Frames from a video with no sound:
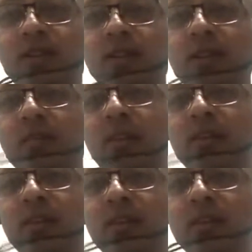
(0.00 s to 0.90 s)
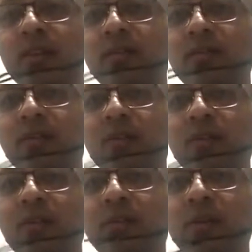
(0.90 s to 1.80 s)
forgive me
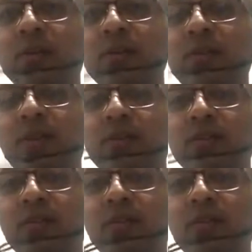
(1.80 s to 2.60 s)
for my mistakes